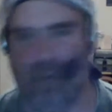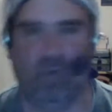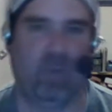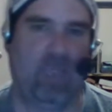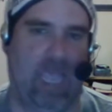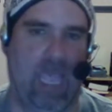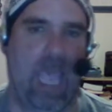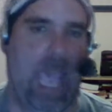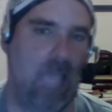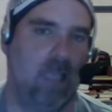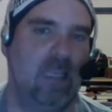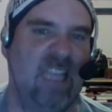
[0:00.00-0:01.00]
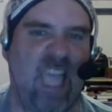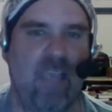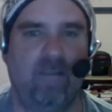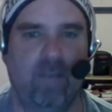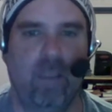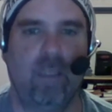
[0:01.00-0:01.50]
me something I'm
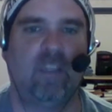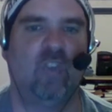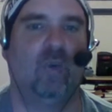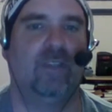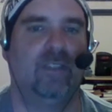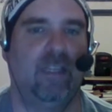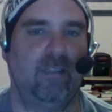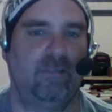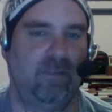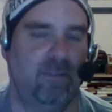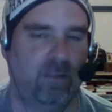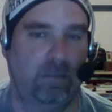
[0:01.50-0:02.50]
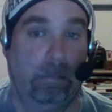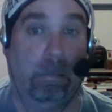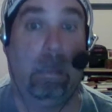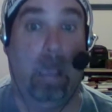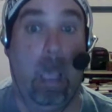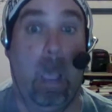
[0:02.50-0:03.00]
not. You want me to be something I'm
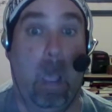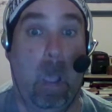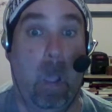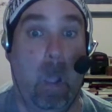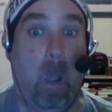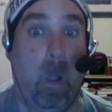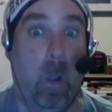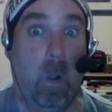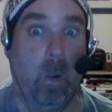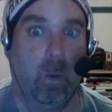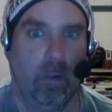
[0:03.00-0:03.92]
not. Well,